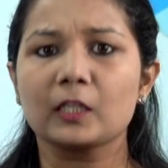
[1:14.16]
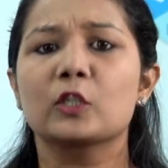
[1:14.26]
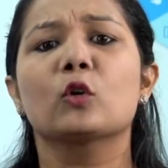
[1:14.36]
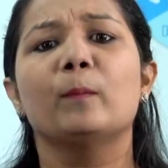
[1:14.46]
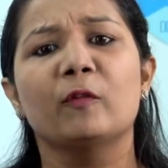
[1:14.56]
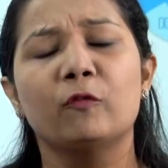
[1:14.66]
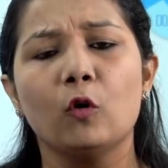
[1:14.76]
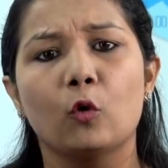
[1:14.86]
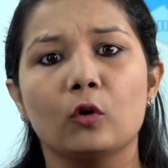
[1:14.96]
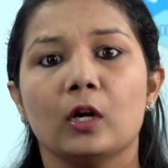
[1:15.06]
So
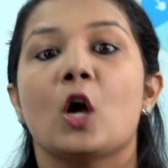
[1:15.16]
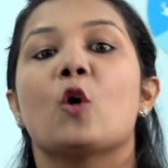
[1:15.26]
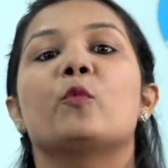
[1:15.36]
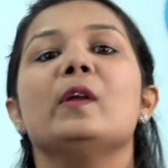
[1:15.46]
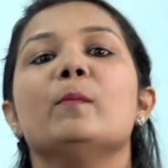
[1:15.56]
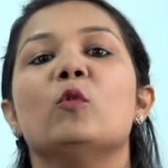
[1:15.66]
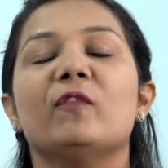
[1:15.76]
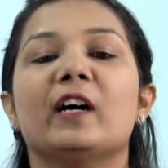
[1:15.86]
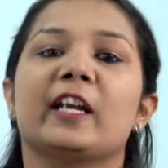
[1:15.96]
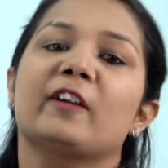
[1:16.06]
before we move
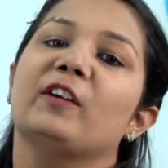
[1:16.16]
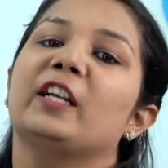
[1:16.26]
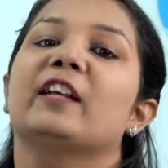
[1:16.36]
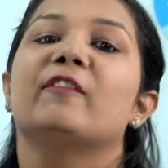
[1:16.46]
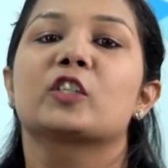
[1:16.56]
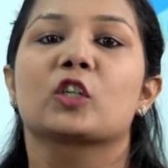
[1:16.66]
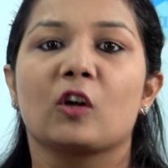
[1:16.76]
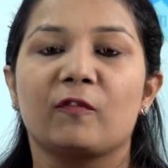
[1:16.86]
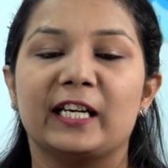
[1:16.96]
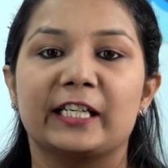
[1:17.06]
ahead with division
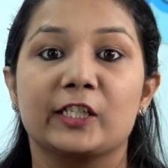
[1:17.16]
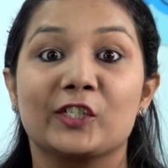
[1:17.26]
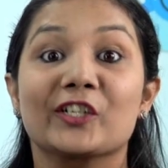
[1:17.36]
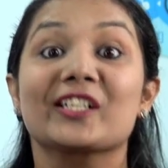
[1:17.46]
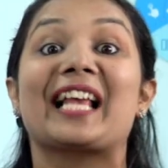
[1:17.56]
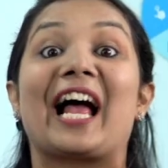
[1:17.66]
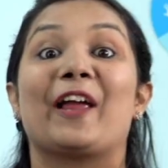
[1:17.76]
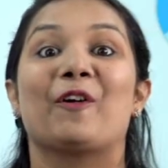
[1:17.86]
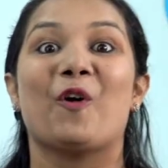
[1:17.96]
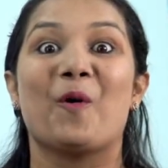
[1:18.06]
of integers,
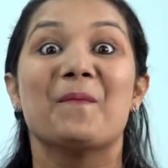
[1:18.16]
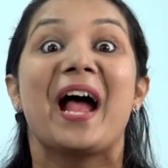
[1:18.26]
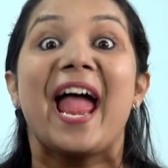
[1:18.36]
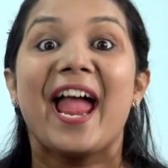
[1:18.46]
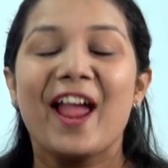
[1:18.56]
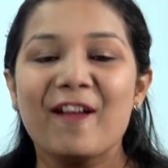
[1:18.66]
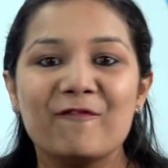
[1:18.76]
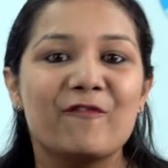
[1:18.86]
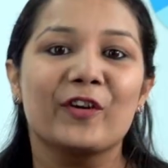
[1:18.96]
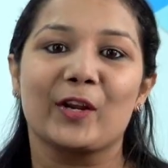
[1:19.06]
I hope
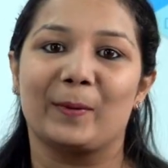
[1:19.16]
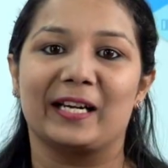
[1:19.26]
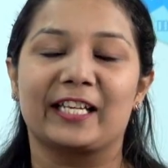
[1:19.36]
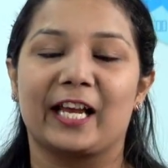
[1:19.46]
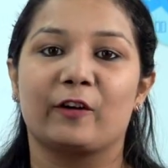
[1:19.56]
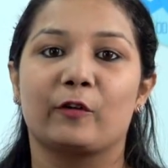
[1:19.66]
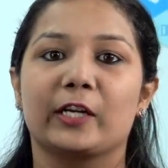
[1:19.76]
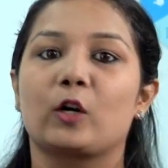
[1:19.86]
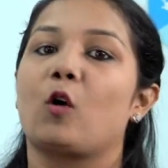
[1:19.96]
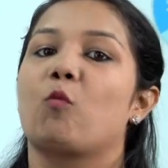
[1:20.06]
everybody can
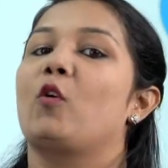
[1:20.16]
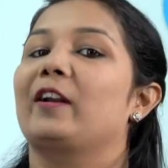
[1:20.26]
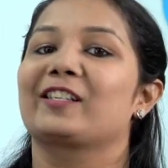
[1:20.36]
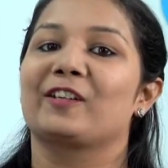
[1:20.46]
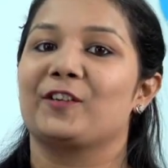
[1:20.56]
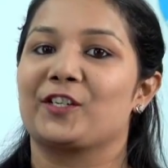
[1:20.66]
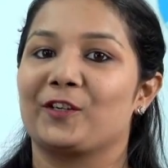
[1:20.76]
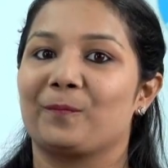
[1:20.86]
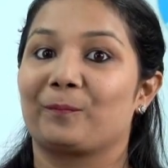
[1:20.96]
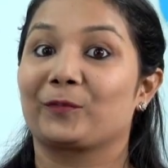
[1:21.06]
recall what is
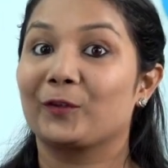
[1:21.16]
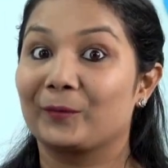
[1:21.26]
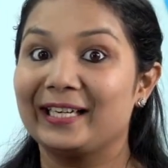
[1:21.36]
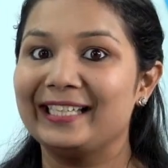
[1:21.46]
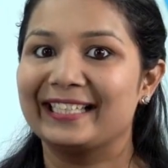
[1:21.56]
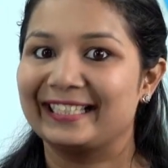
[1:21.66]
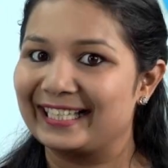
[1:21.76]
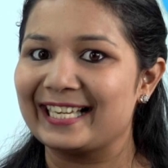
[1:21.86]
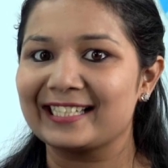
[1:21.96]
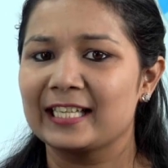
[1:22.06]
division. Right?
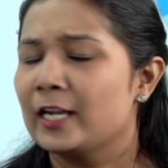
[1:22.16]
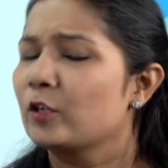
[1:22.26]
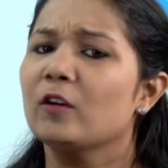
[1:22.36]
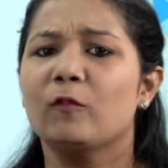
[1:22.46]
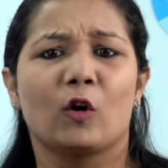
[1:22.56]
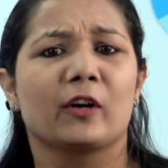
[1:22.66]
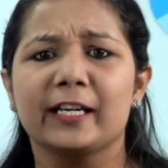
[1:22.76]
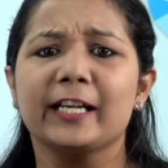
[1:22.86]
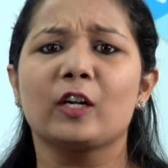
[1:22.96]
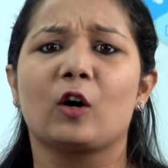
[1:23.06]
Yes, we have
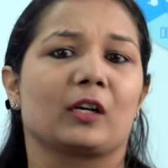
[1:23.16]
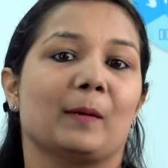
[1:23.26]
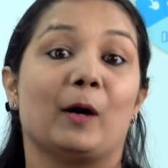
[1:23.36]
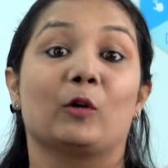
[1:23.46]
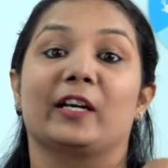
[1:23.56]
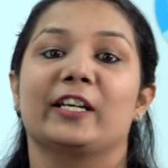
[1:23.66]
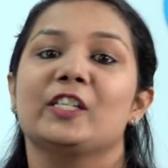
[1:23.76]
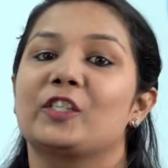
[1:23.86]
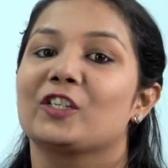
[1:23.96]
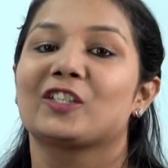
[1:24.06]
already talked about
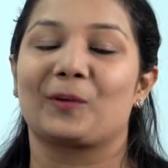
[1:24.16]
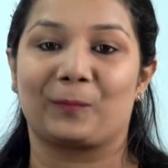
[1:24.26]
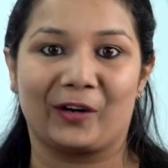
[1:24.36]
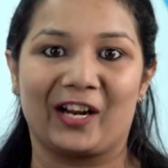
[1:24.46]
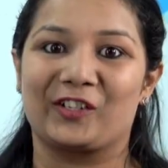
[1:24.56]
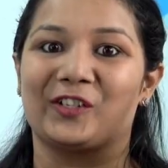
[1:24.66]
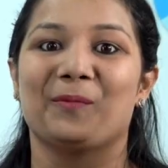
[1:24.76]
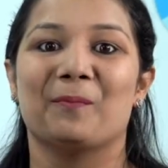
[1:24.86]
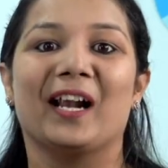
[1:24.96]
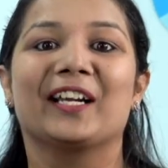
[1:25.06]
addition,
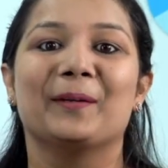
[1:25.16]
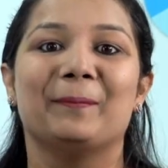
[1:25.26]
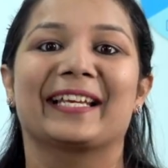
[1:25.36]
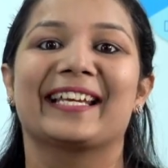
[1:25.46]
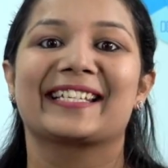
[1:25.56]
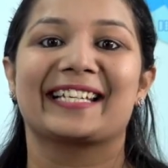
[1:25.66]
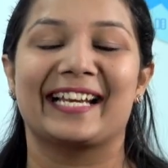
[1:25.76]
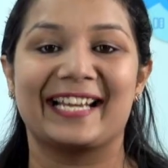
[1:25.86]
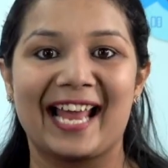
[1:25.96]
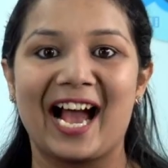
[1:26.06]
subtraction, multiplication
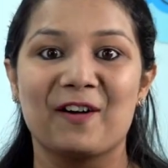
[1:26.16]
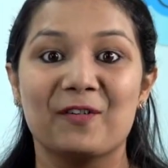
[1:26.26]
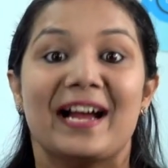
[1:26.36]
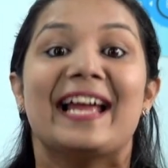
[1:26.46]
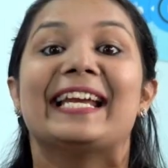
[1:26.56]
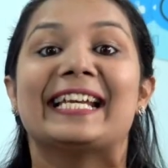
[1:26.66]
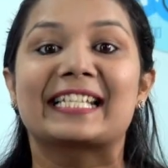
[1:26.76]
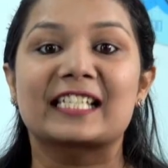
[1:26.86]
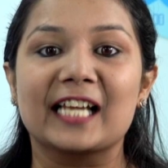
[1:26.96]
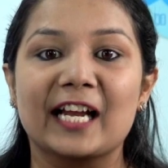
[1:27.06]
and now
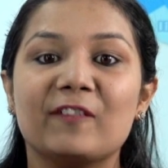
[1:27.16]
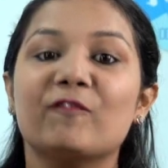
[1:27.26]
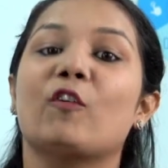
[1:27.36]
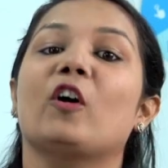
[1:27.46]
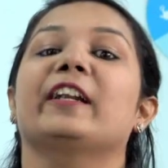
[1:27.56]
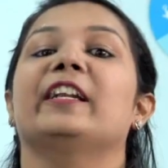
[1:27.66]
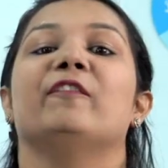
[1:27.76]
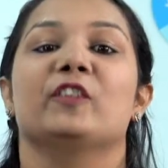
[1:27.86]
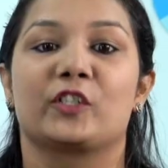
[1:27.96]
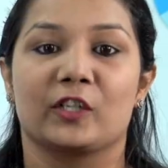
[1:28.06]
it's time for
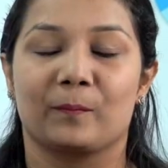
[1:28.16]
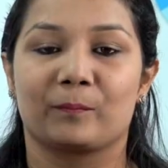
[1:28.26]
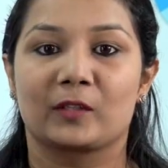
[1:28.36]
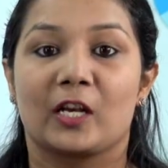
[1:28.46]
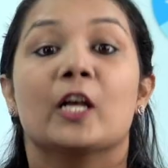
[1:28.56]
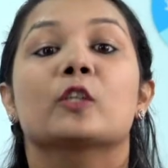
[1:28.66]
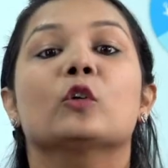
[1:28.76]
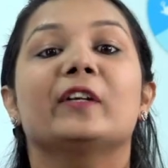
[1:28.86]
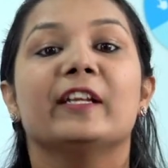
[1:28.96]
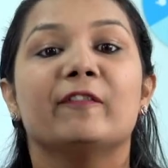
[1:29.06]
division. So
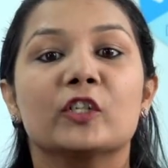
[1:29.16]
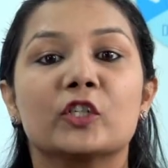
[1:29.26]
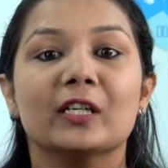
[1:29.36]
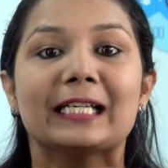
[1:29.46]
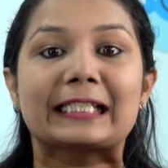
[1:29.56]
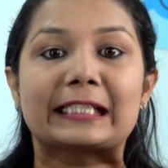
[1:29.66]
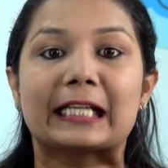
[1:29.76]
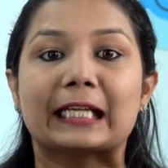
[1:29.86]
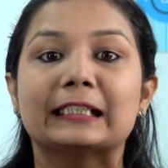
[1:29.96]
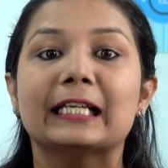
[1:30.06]
division is
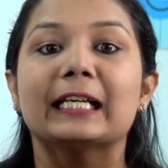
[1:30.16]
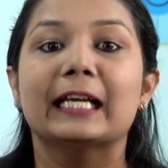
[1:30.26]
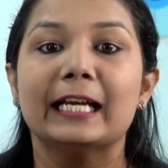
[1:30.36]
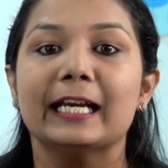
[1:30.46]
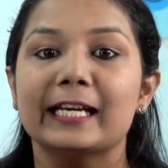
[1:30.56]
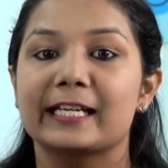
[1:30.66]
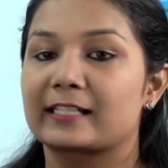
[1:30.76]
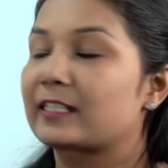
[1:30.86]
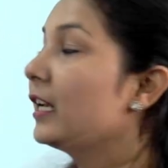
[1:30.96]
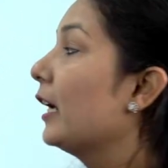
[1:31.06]
nothing,
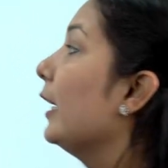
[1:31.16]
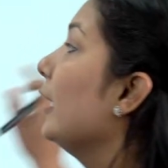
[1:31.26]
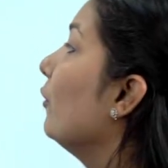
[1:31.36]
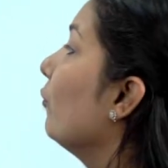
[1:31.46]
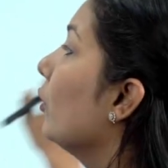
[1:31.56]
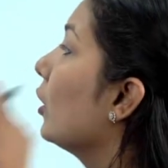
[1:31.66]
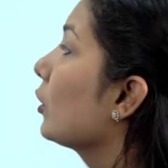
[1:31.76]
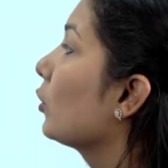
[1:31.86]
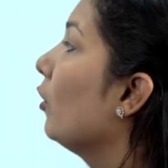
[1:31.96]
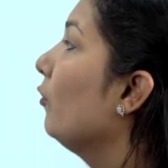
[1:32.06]
it's
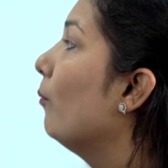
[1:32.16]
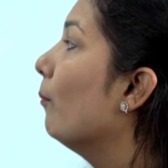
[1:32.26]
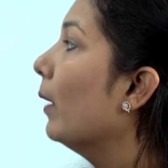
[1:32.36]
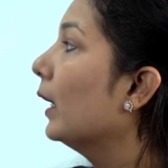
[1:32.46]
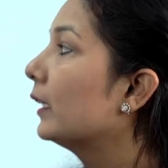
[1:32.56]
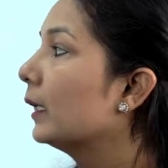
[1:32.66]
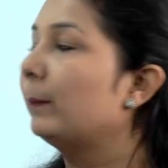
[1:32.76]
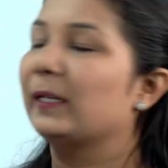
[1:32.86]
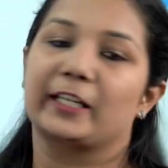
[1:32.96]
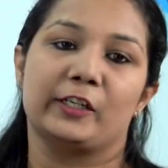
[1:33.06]
inverse of
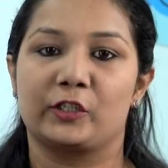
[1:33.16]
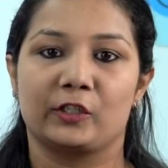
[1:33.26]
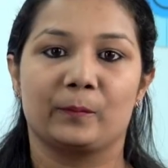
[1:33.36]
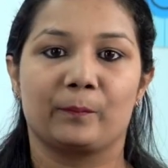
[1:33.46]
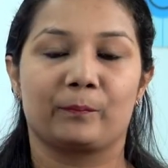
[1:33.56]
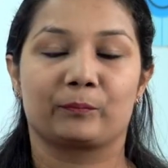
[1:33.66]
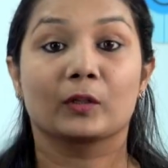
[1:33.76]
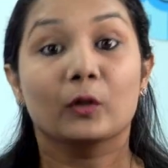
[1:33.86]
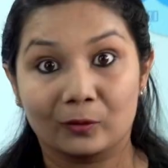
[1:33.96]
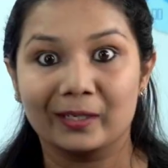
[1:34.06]
multiplication,
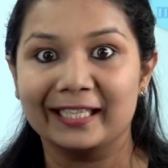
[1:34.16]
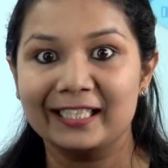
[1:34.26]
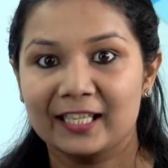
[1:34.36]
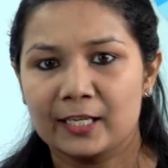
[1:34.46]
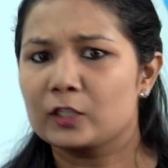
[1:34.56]
right?